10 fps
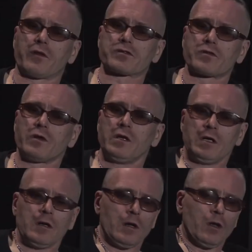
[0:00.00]
Forest, so
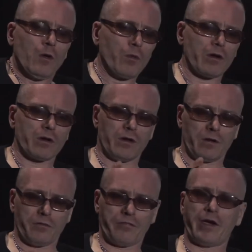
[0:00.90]
we
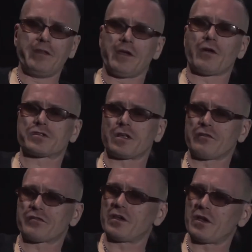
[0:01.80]
are finding
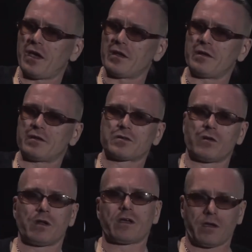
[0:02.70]
ourselves again.
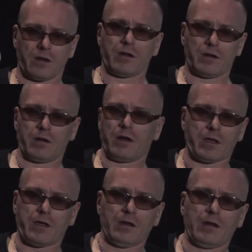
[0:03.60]
So like
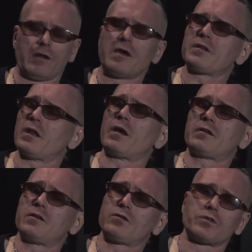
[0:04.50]
in
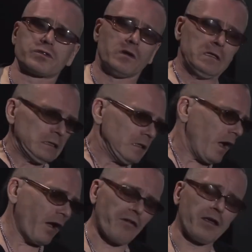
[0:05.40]
1992. So
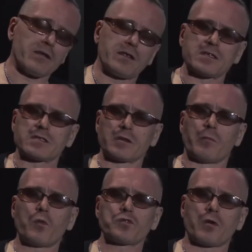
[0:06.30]
I think this is the
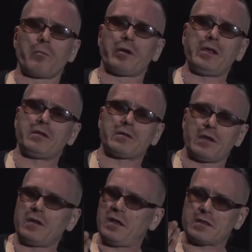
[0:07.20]
most complete
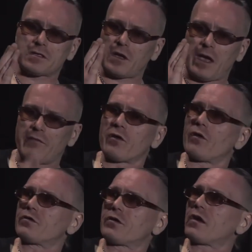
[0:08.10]
it's ever
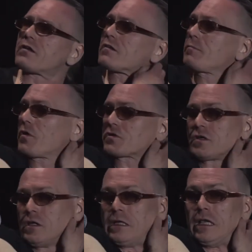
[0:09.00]
going to get, because
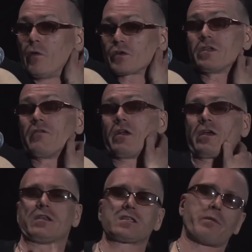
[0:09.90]
it was never
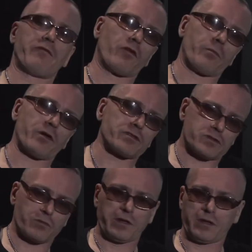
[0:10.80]
like this before,
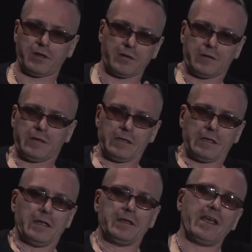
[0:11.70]
because we
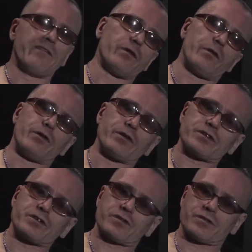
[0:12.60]
never
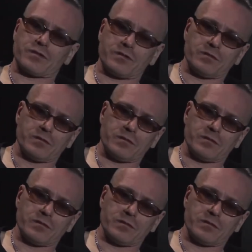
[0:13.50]
rehearsed,